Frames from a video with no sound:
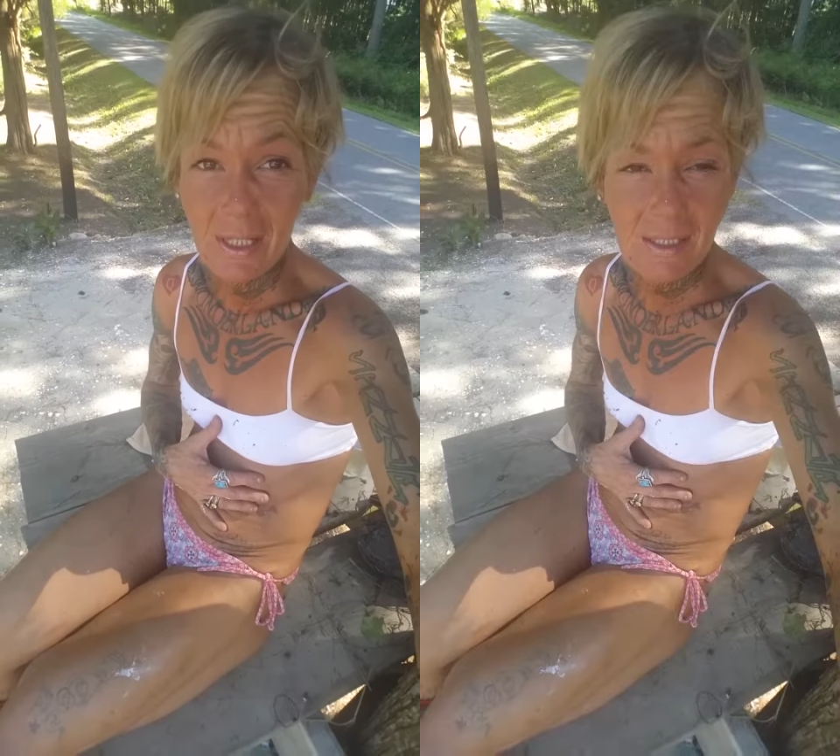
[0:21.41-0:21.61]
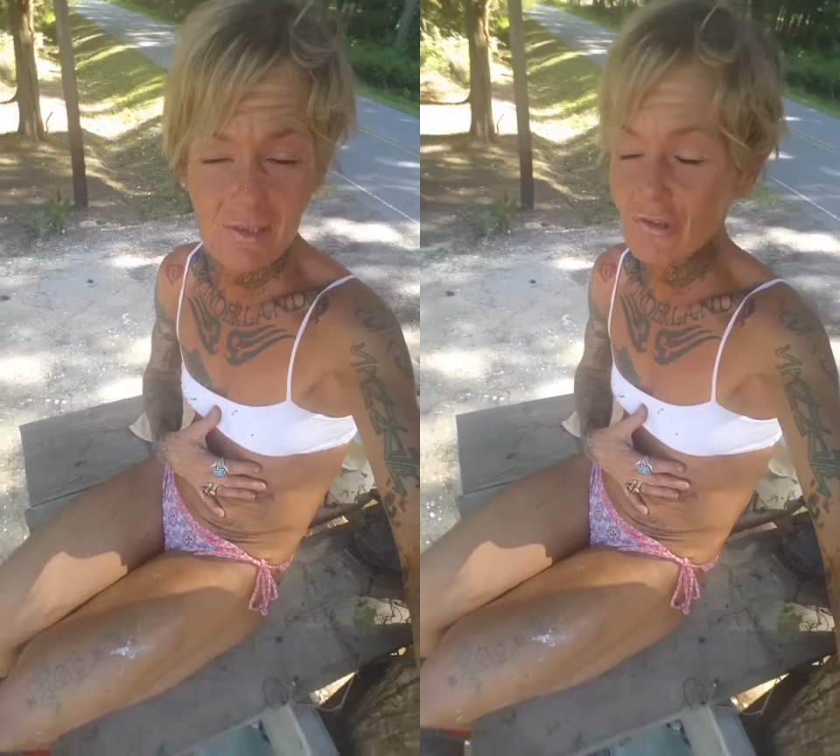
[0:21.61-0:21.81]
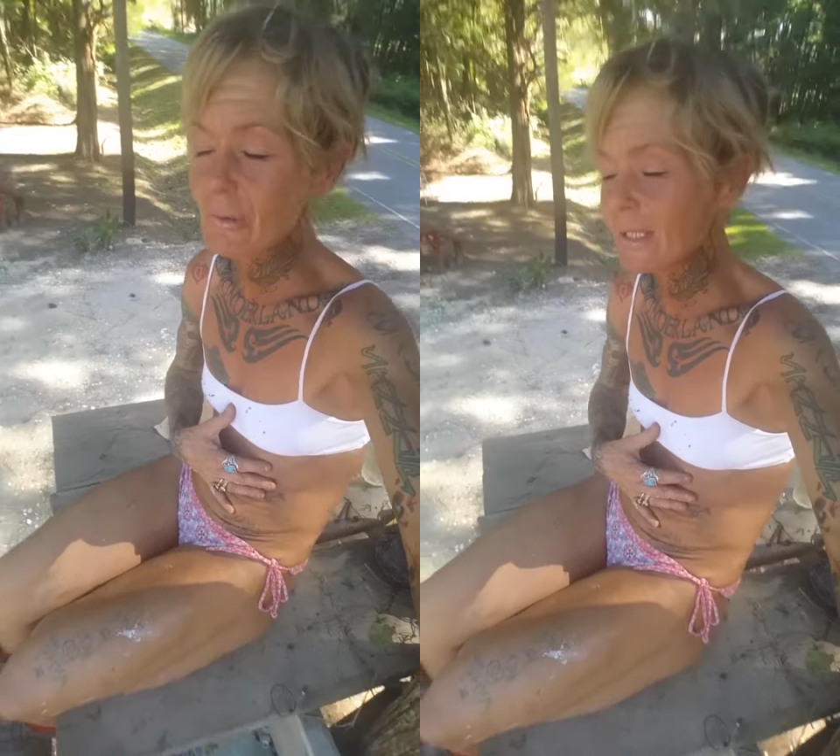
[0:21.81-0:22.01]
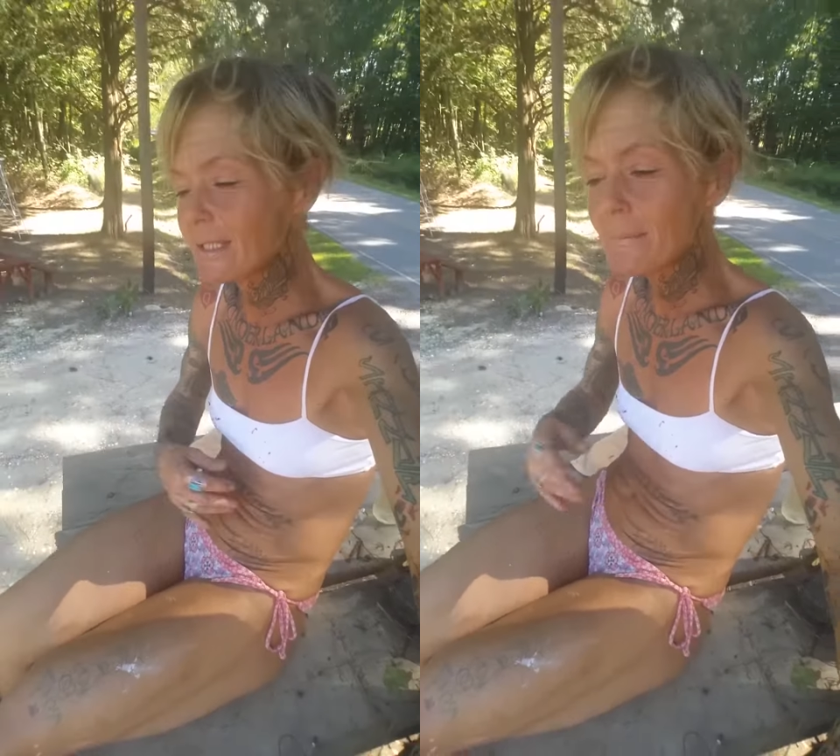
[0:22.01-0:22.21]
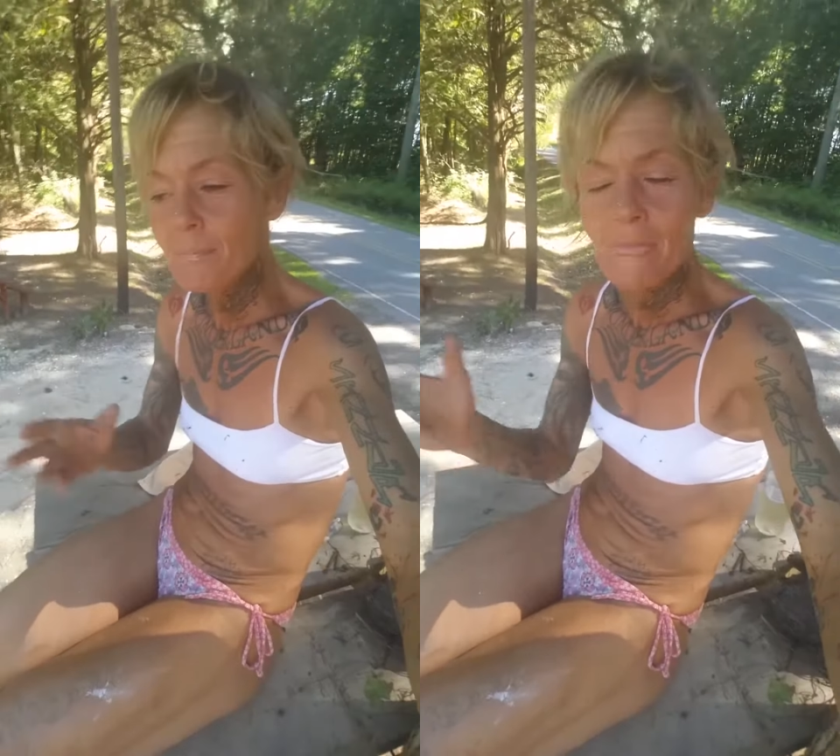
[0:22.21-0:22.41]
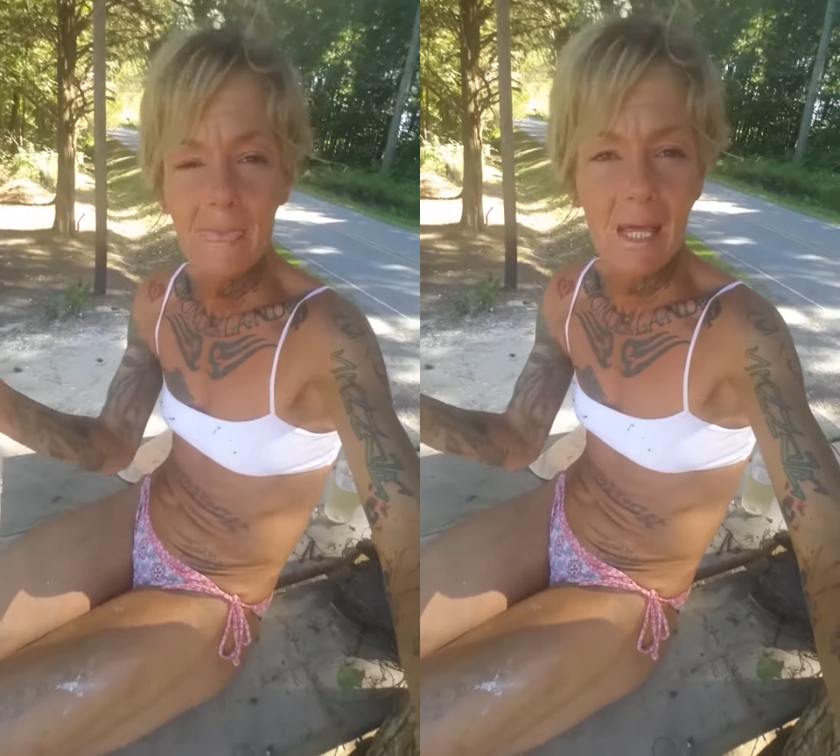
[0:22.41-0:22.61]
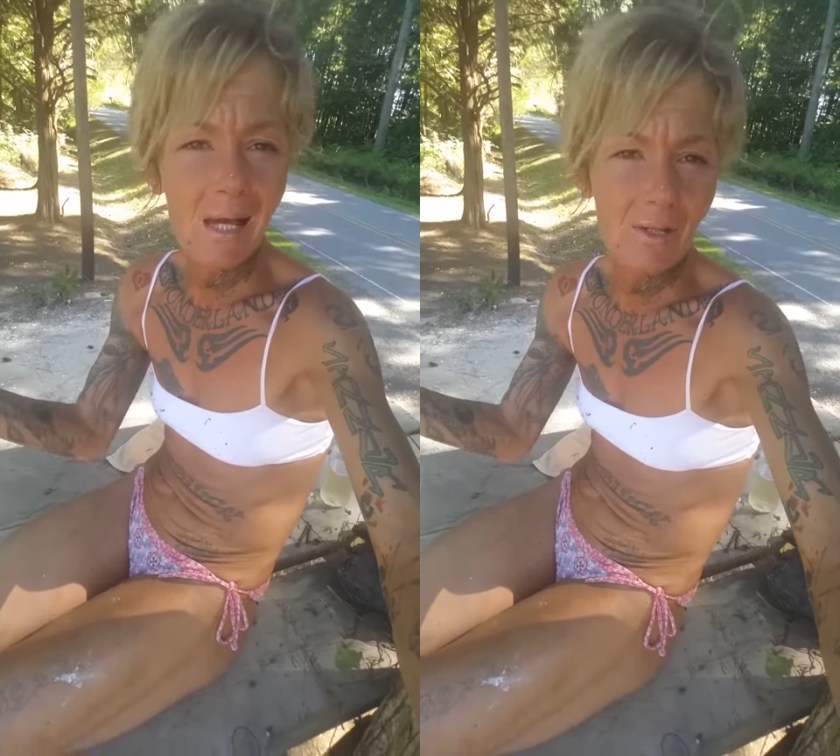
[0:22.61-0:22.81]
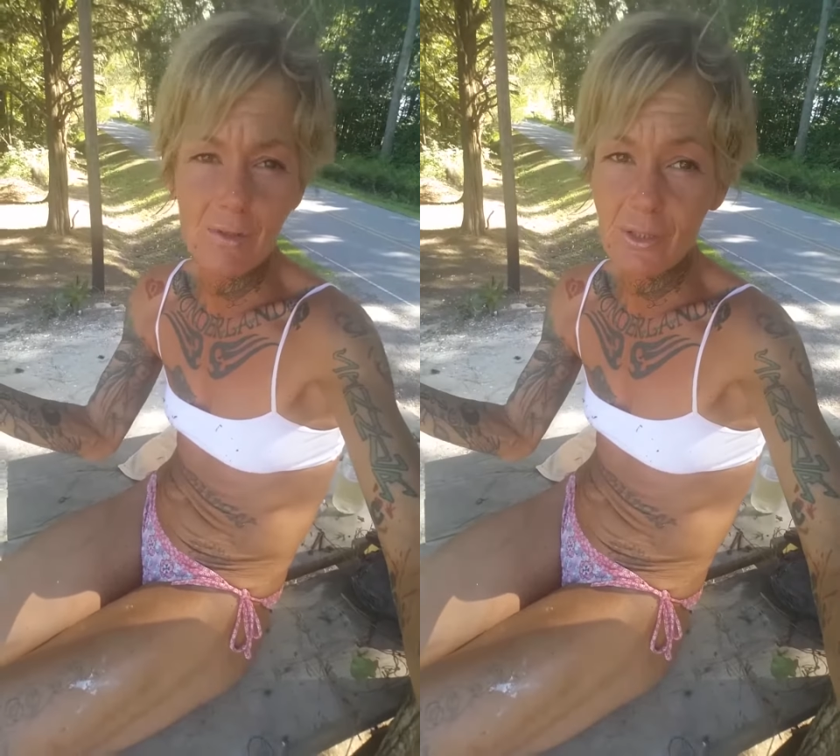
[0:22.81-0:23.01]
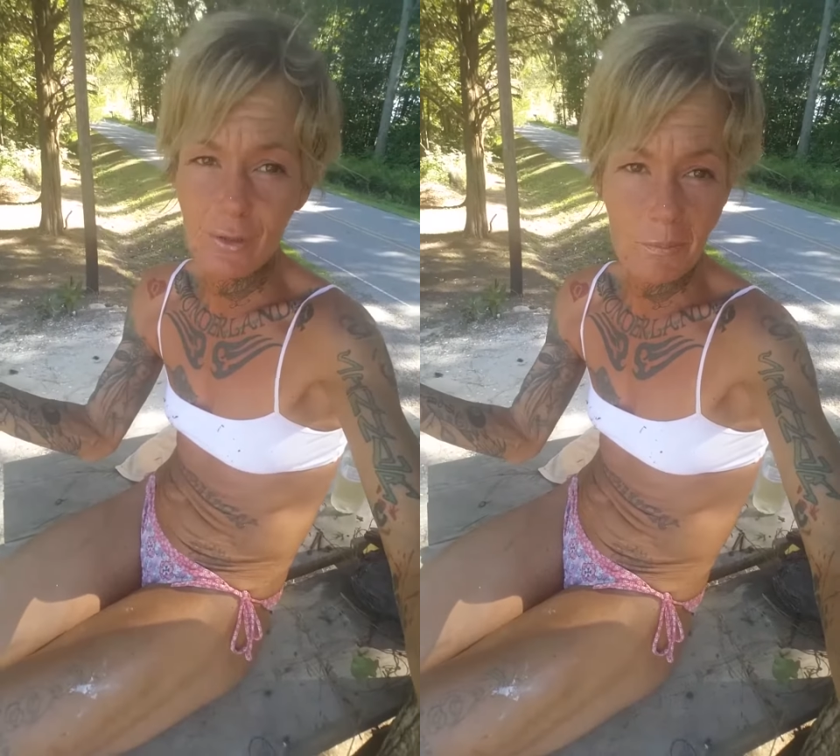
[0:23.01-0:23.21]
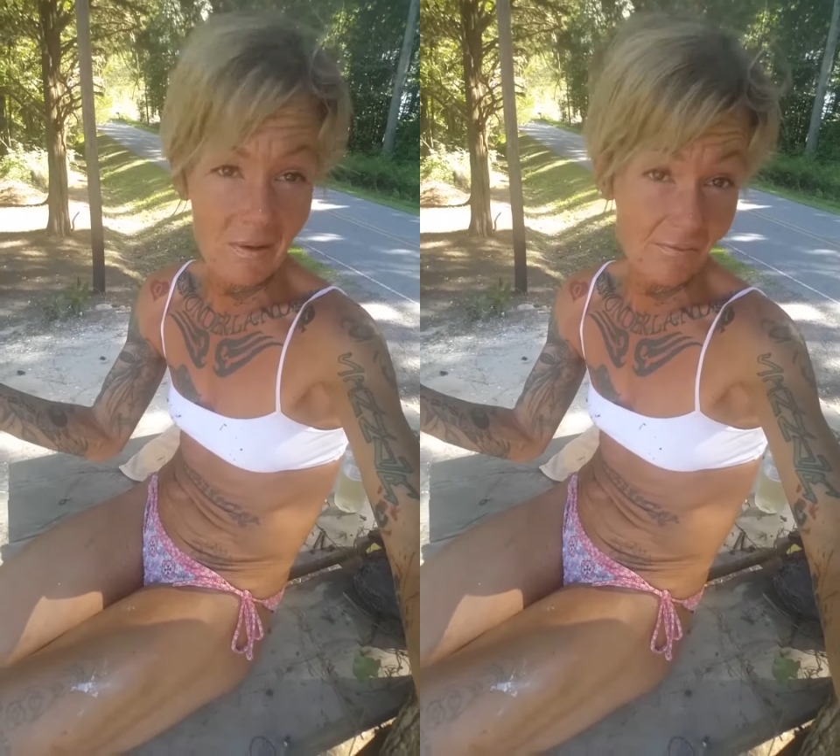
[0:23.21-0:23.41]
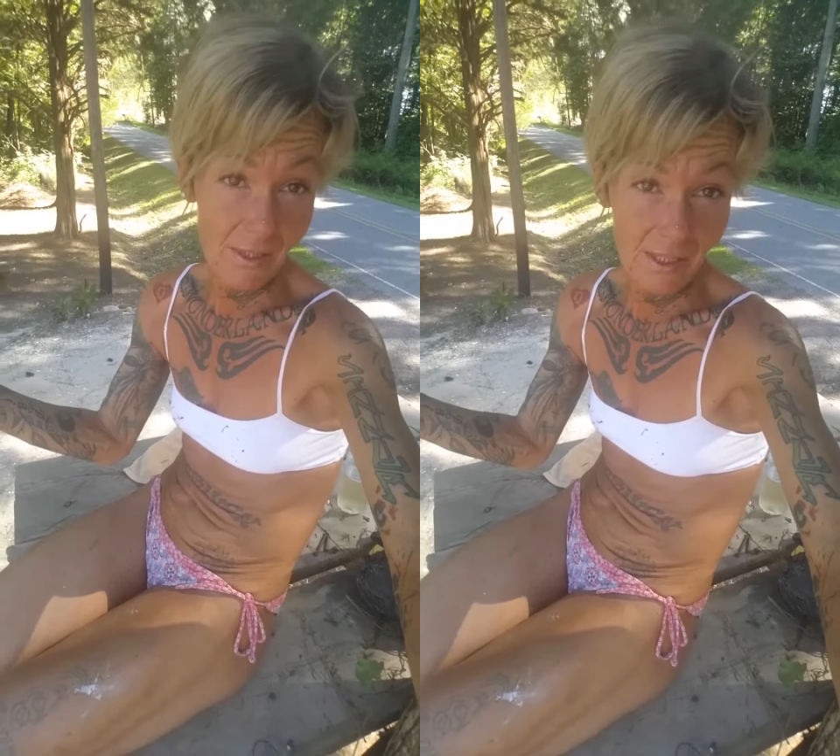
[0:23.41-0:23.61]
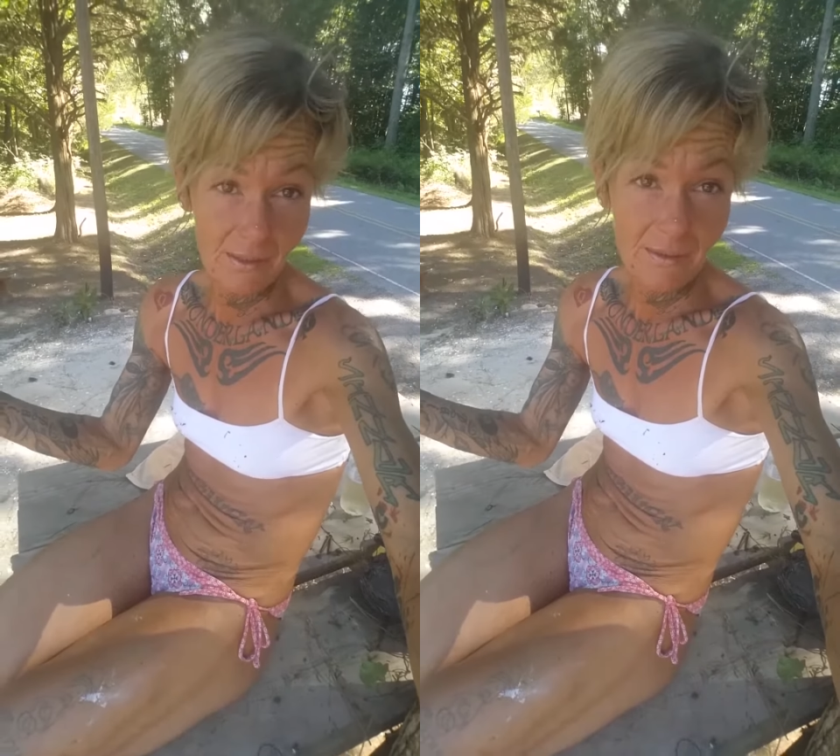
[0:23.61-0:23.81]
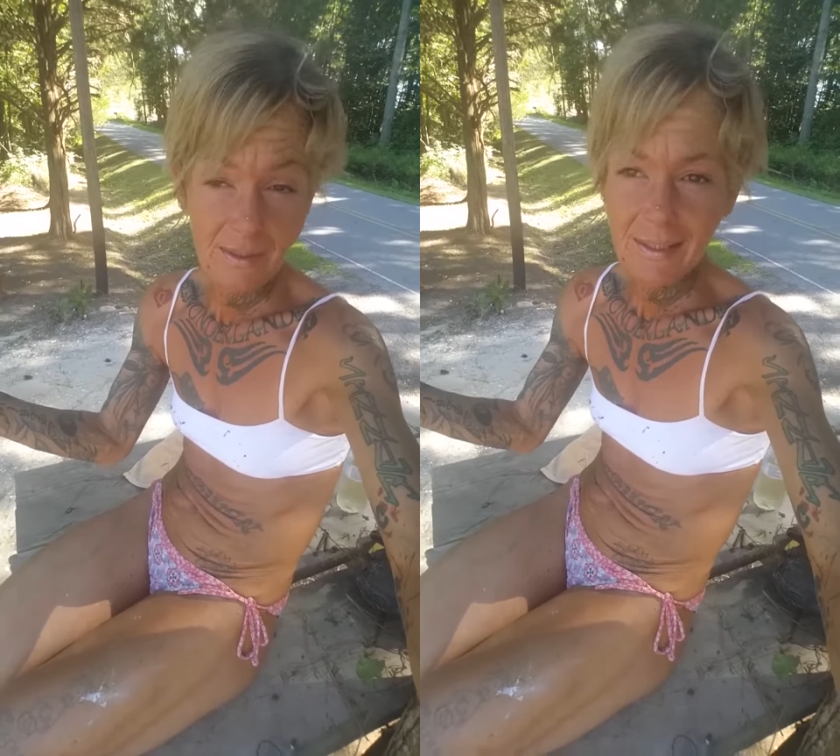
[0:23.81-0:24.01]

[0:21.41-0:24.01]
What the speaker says: In a tree, I already know my fate.